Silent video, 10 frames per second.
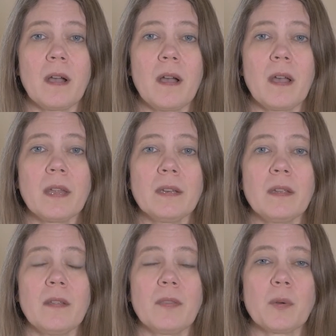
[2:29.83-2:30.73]
on
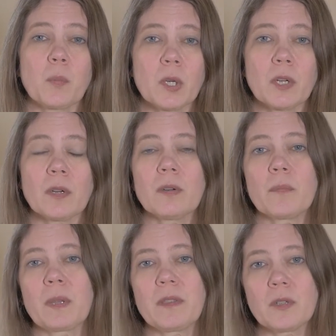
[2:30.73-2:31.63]
their work or
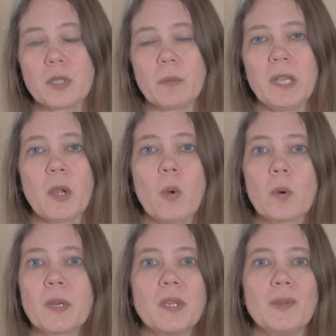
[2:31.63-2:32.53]
what they're doing,
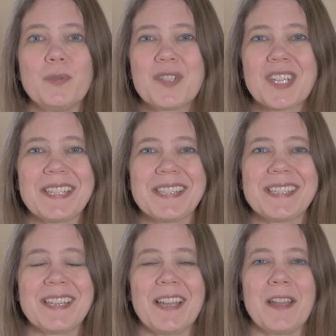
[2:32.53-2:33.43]
or you just